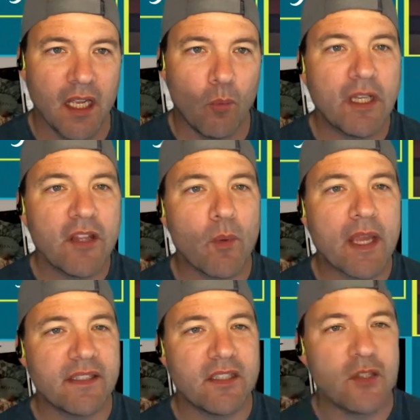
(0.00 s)
One of the
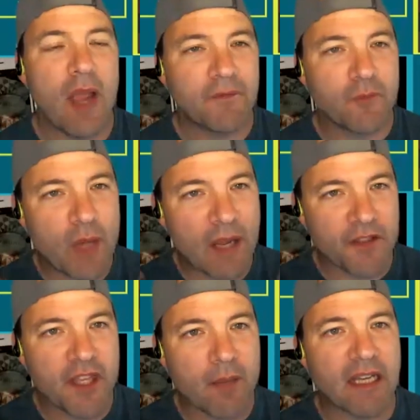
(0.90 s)
ways you have to, we have to
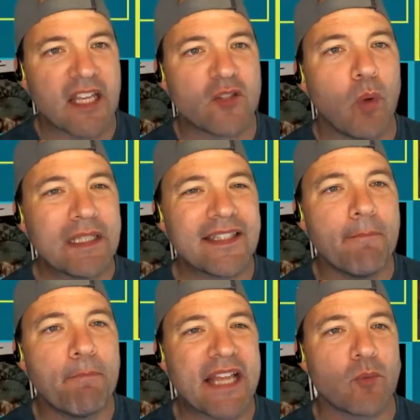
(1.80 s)
think about is what's the
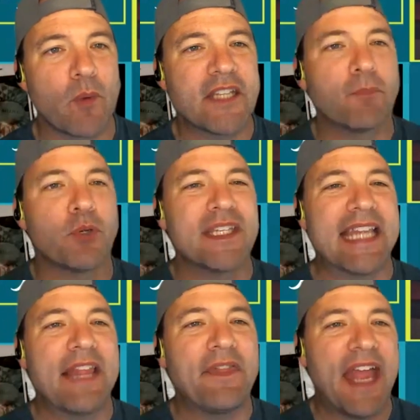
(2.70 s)
best way to
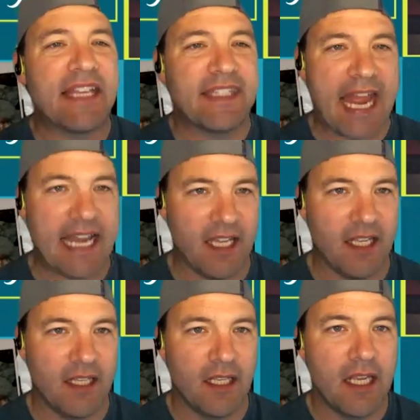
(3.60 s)
present that data.
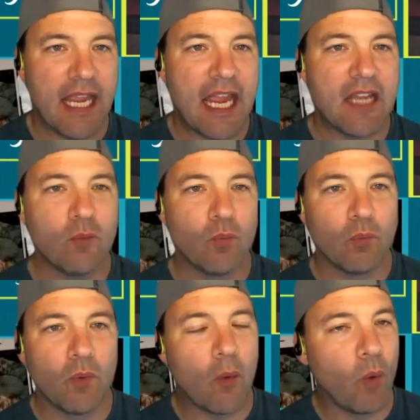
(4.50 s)
And
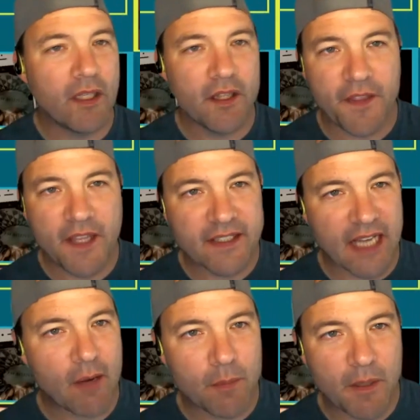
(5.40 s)
one of the things
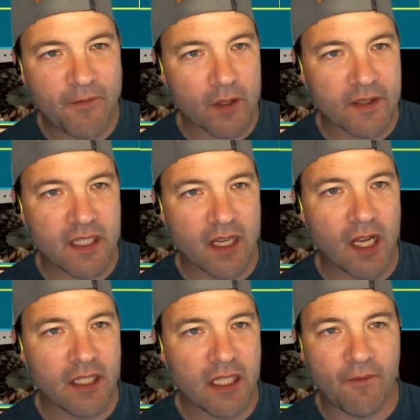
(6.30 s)
I would be focusing
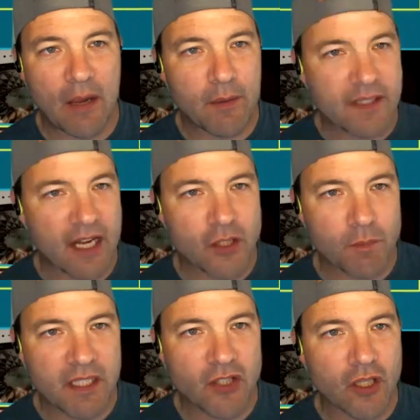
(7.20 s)
on if I was an algebra
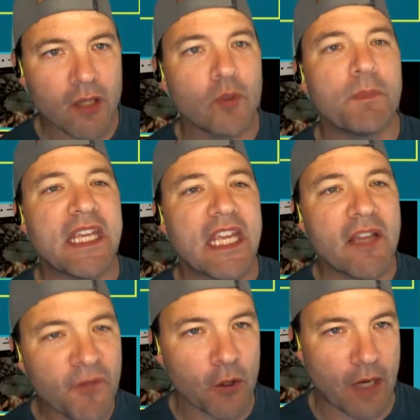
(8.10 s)
teacher would be
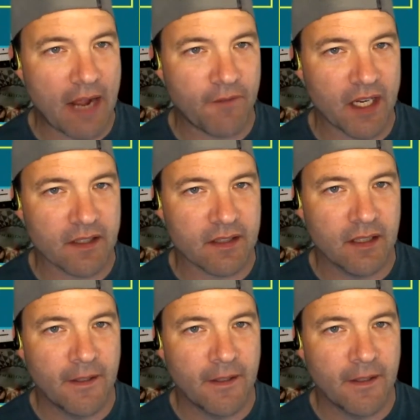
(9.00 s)
infographics.